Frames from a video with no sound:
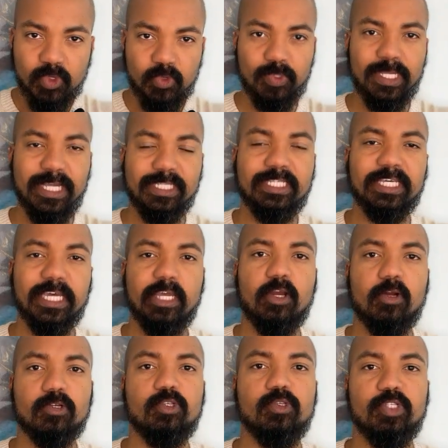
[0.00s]
You need to get
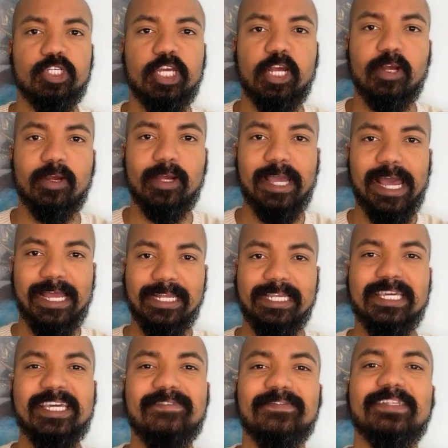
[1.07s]
her to share at an
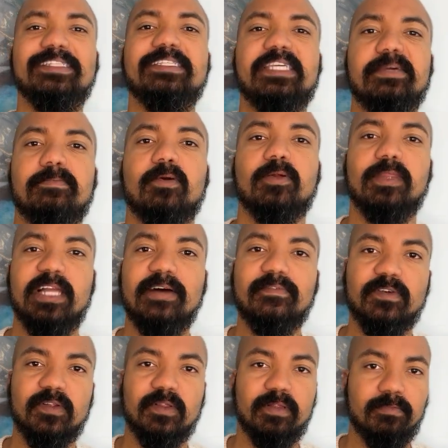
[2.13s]
even deeper
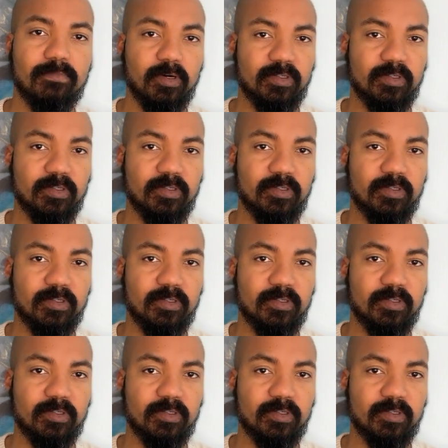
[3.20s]
level.